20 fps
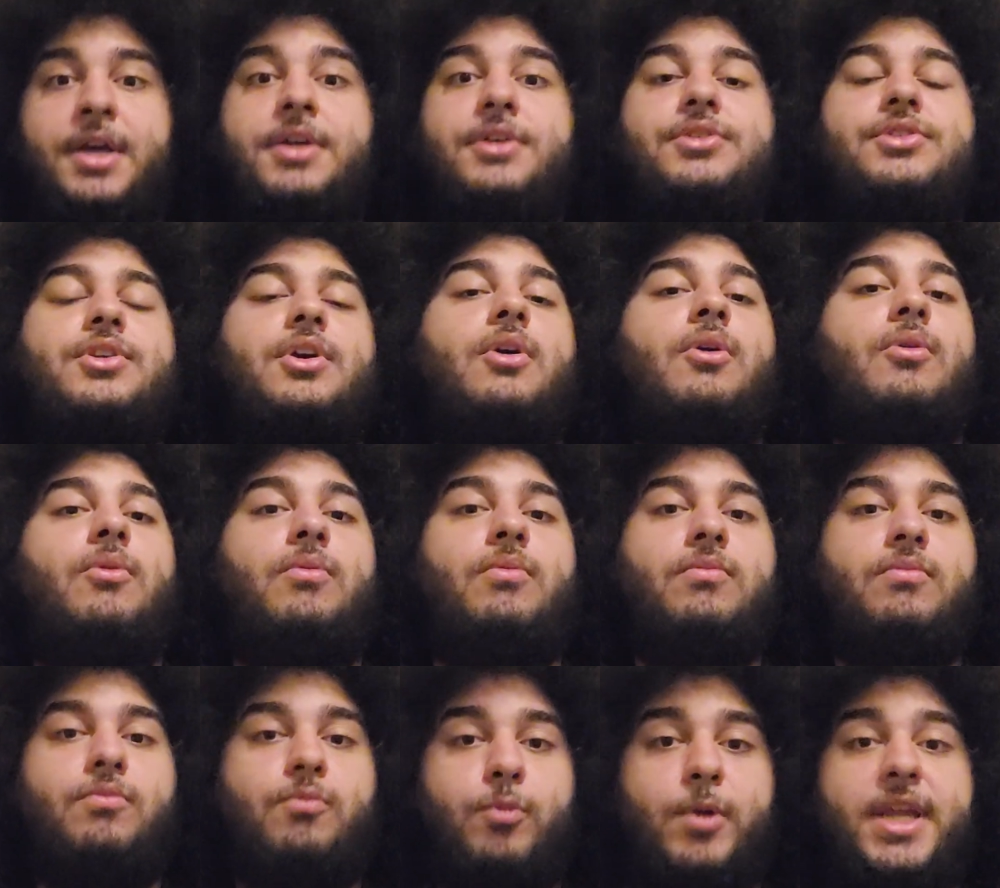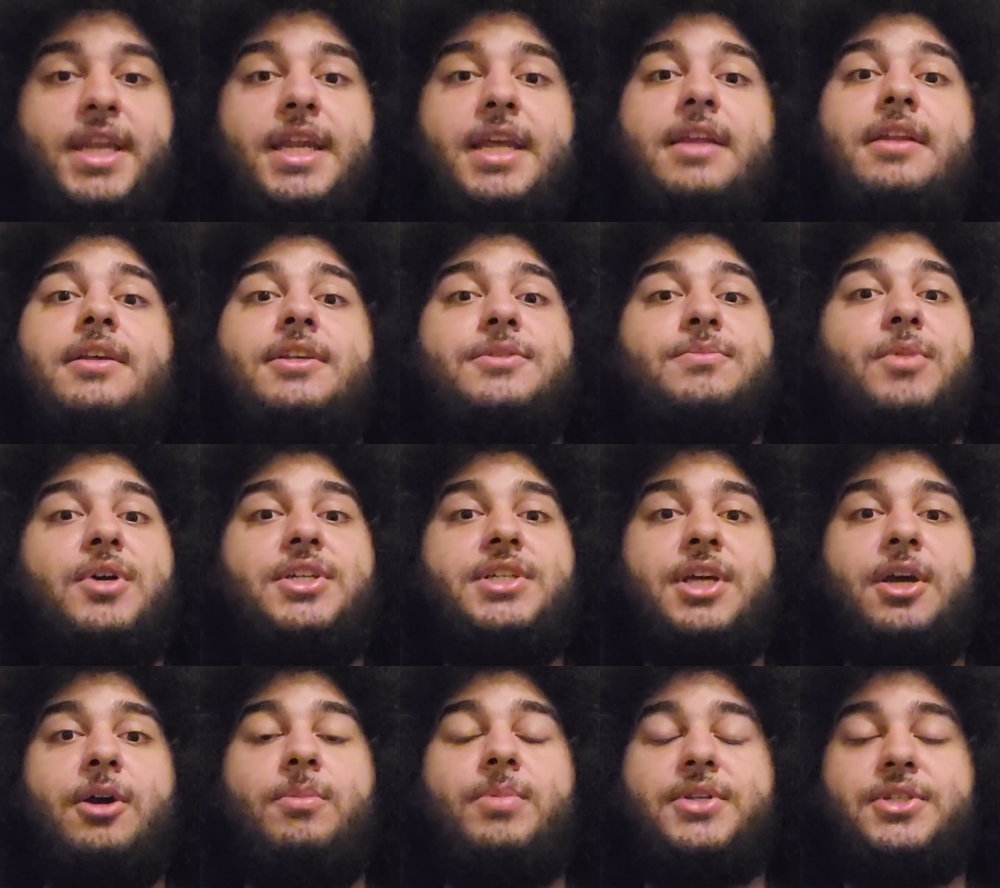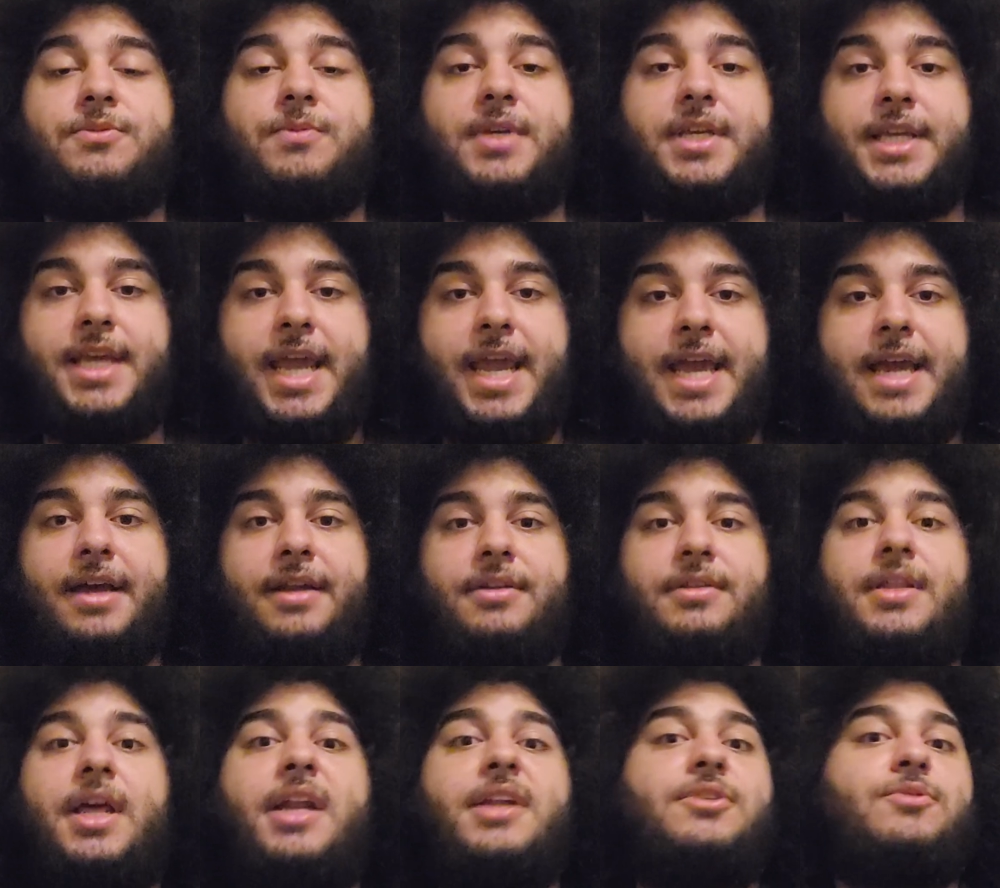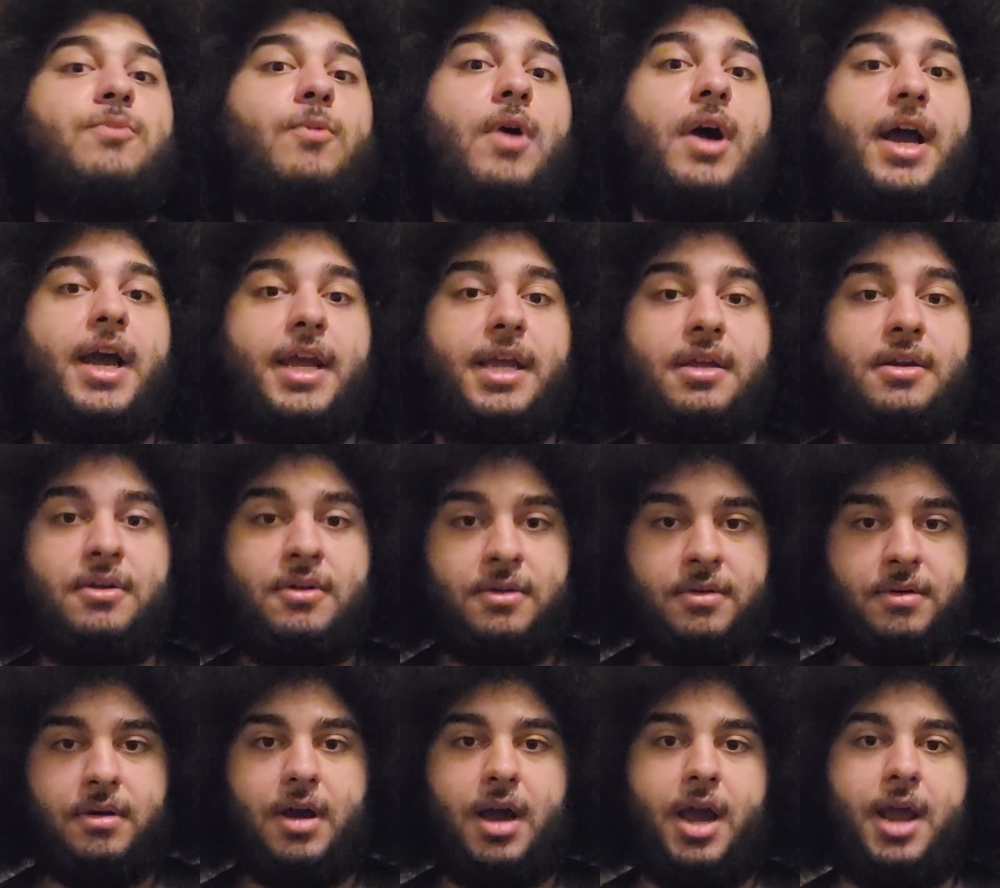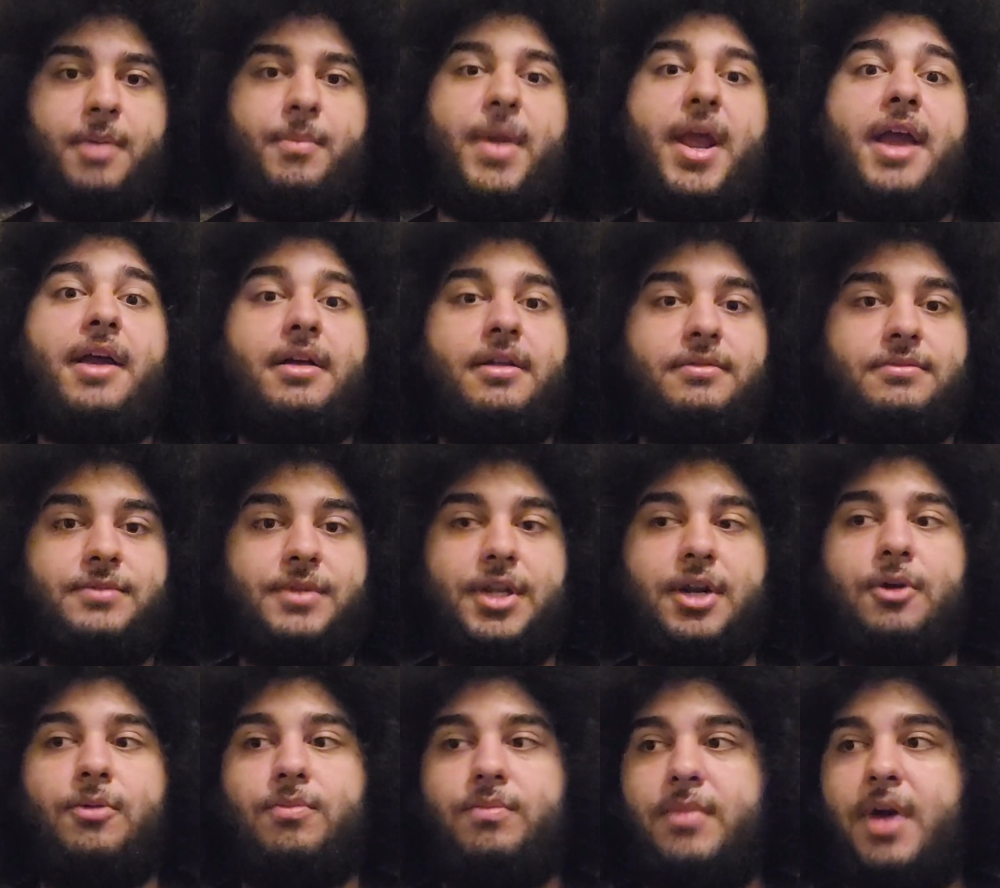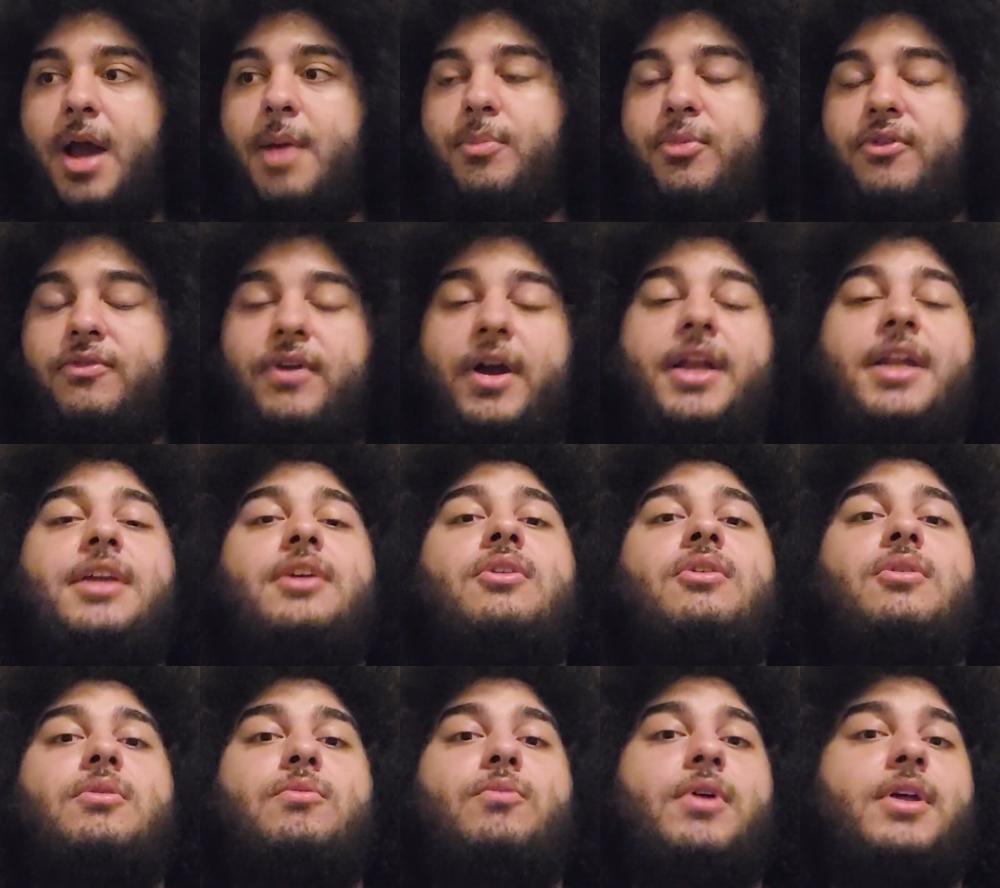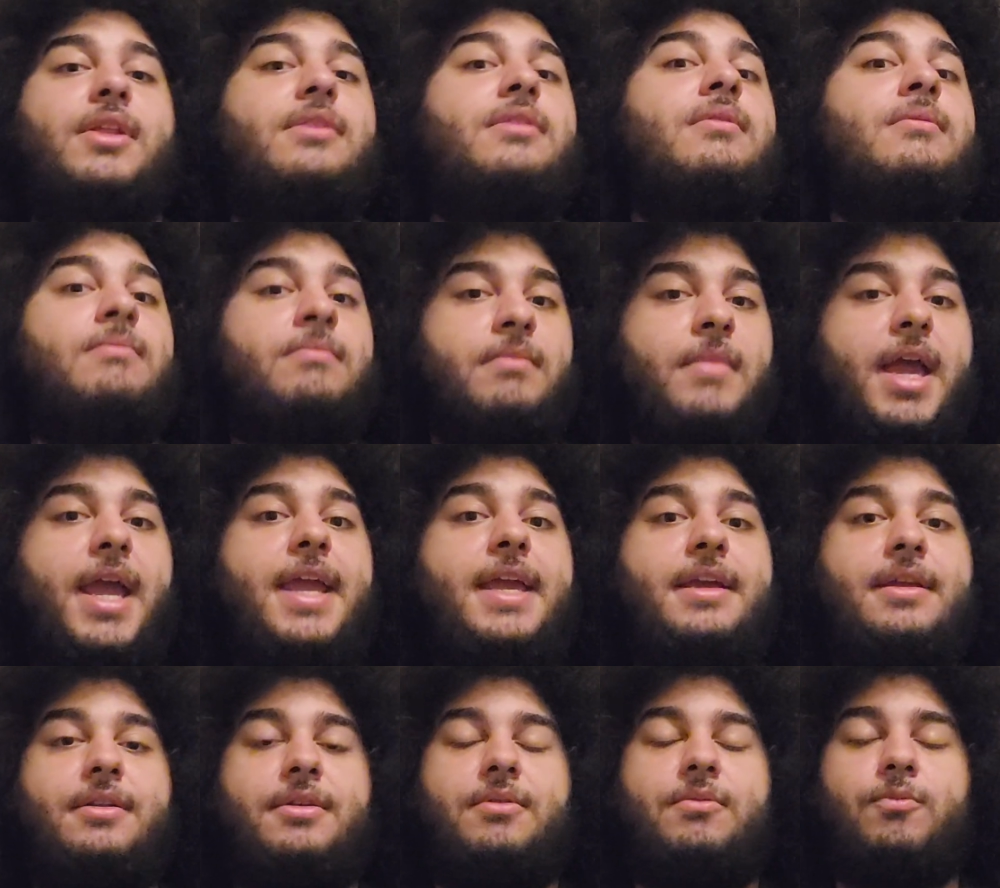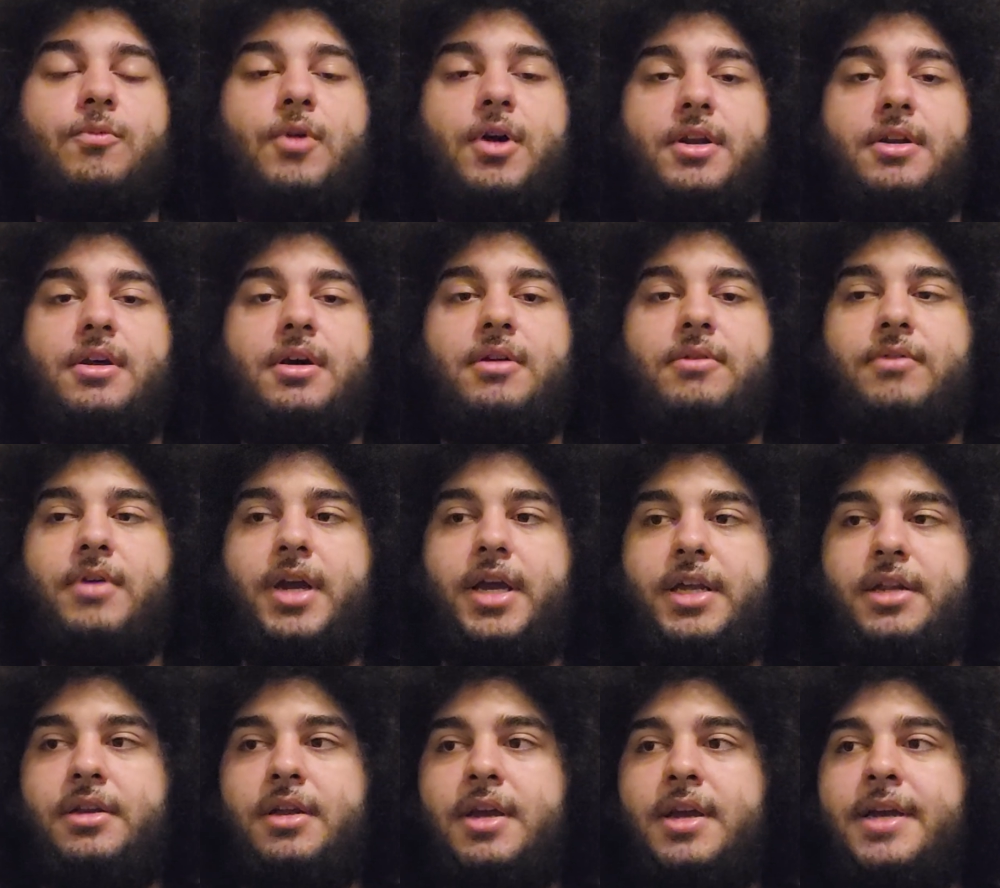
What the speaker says: So we need as much help as we can. That is why I'm providing her with aid and whatnot, right?"